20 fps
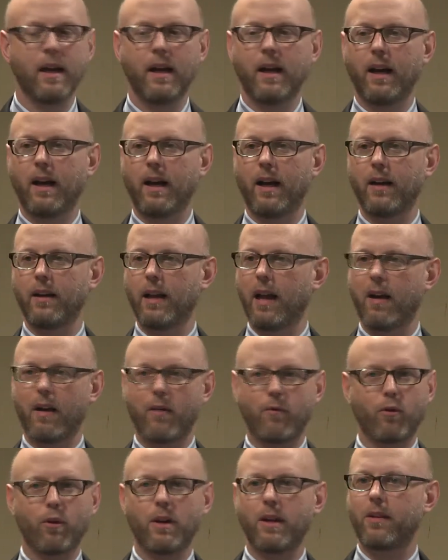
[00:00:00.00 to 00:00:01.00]

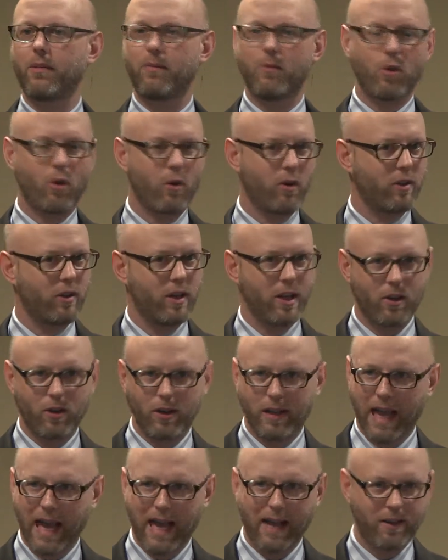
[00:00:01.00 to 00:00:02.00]
Every
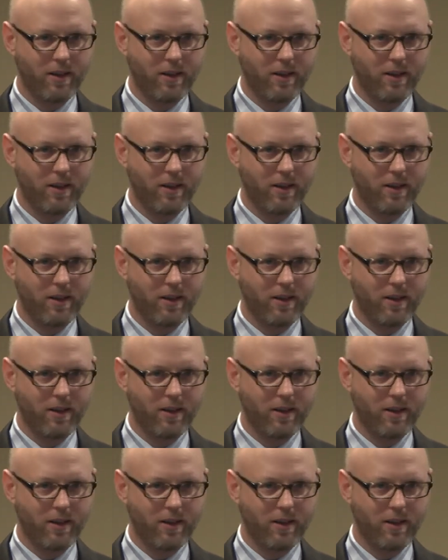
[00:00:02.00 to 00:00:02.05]
jurisdiction has